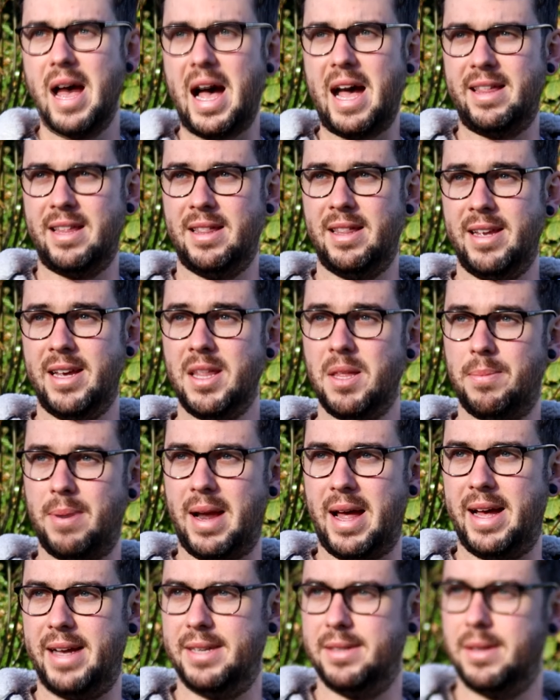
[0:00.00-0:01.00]
And then the other
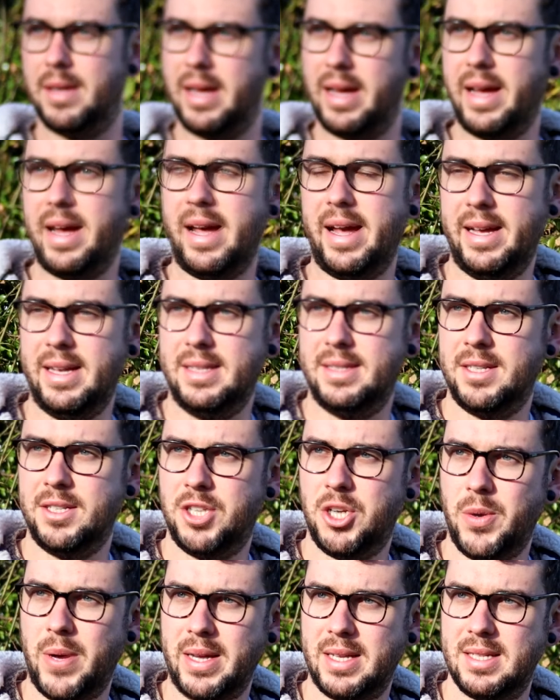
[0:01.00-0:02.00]
plan is
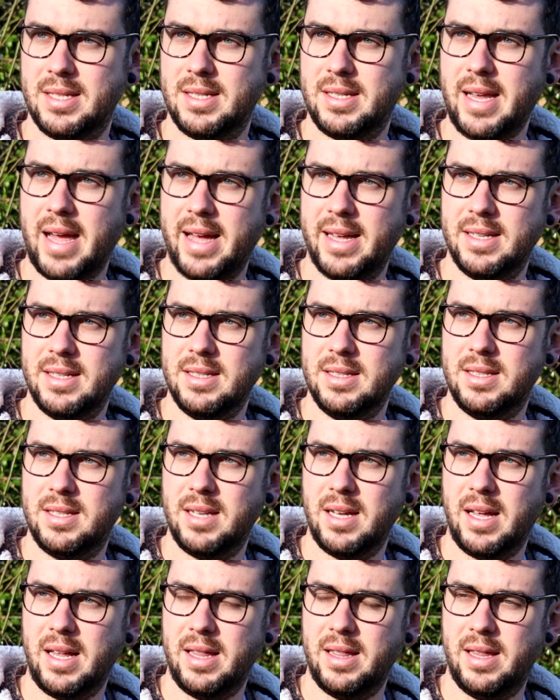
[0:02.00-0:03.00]
to
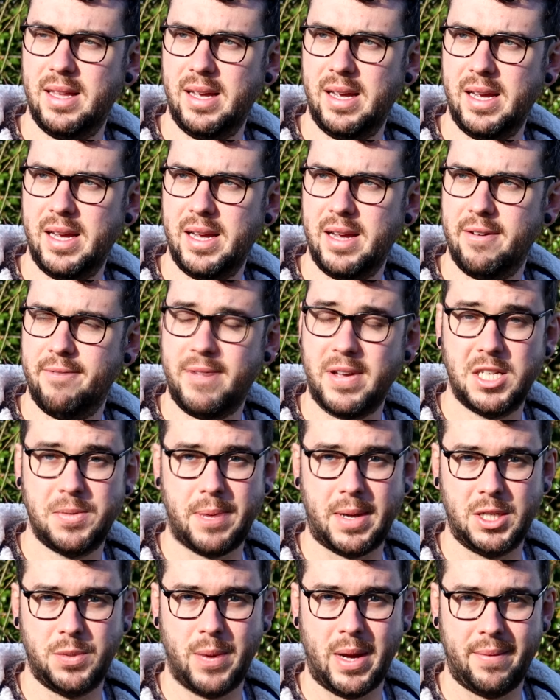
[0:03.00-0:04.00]
extend the veg
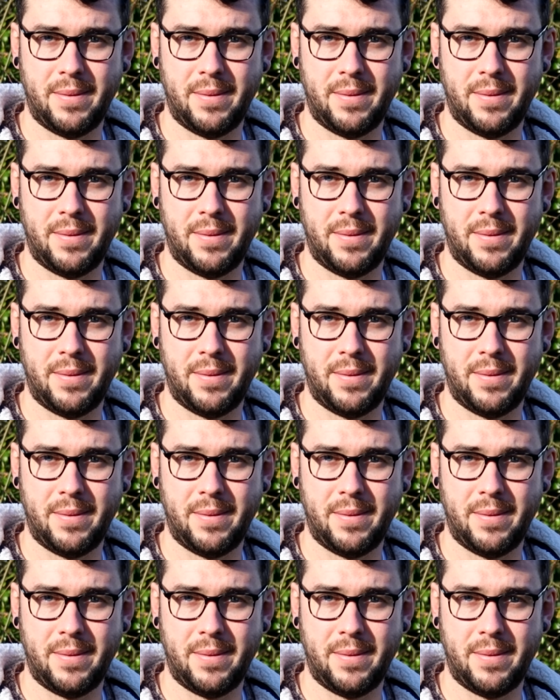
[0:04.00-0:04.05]
patch